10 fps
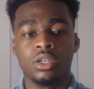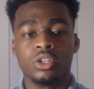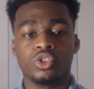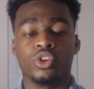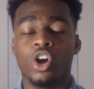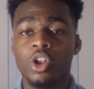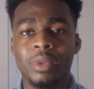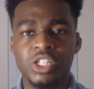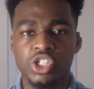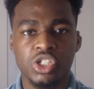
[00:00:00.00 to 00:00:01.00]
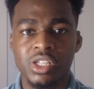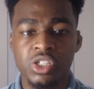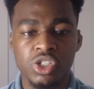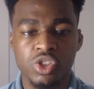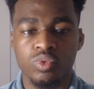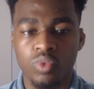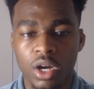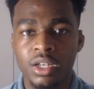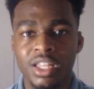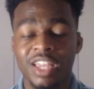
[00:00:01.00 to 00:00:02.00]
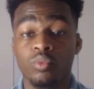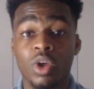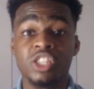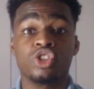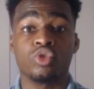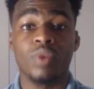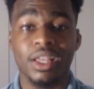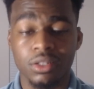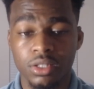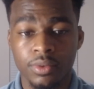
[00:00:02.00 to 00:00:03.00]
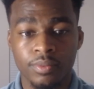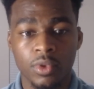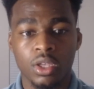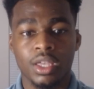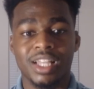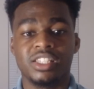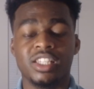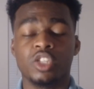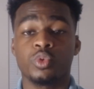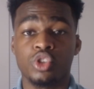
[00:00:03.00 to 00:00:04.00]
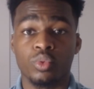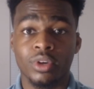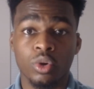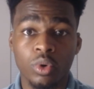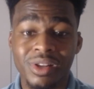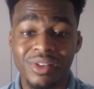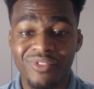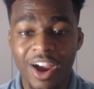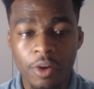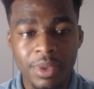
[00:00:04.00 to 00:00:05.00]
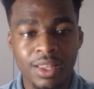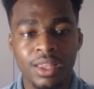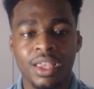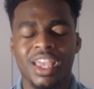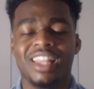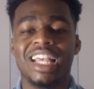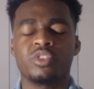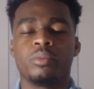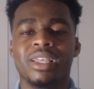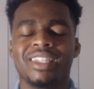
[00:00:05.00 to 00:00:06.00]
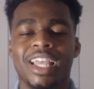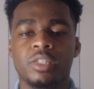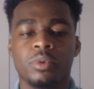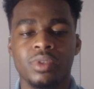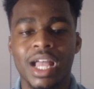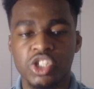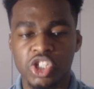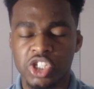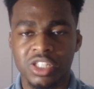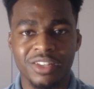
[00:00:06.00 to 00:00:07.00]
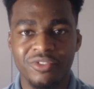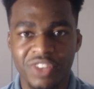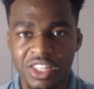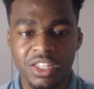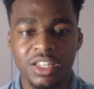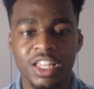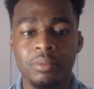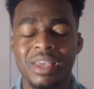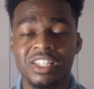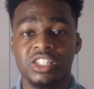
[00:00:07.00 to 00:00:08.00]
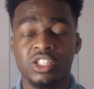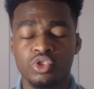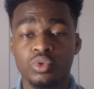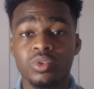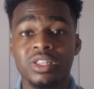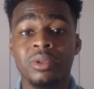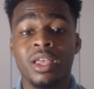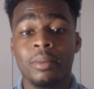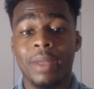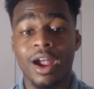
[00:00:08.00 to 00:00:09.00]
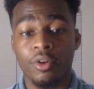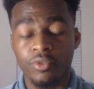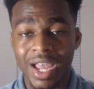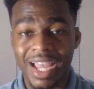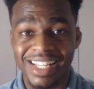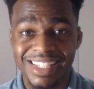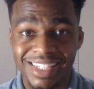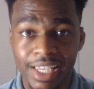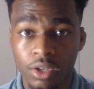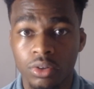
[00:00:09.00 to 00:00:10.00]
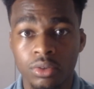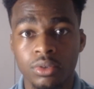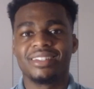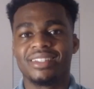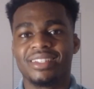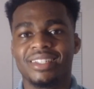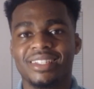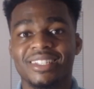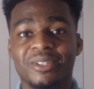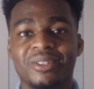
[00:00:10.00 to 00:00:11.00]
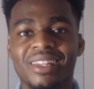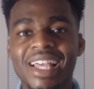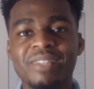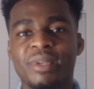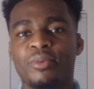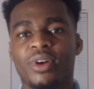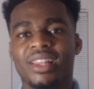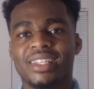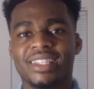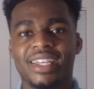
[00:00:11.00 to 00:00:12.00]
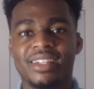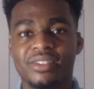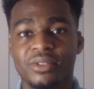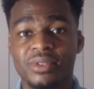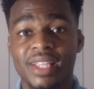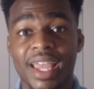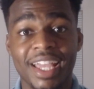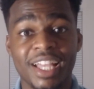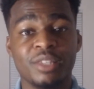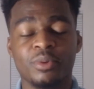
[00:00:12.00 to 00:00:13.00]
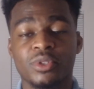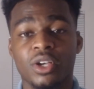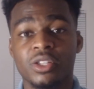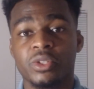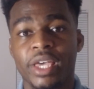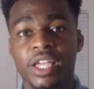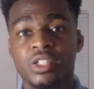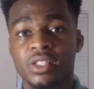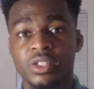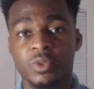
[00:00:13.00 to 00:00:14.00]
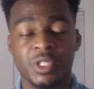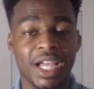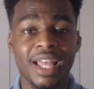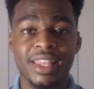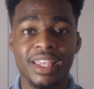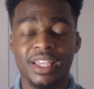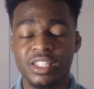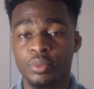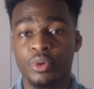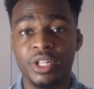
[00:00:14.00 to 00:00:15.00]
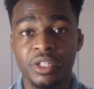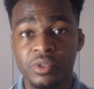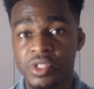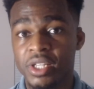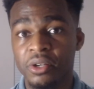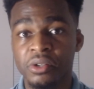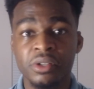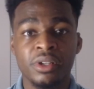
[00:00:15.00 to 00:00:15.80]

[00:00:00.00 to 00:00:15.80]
So your automation doesn't just run, it runs correctly. It syncs with your real world environment, and that's what makes Ansible not just convenient, it makes it truly powerful at its scale. So the last main point I'd like to get into is that Ansible is also agentless, which I think is a pretty huge deal.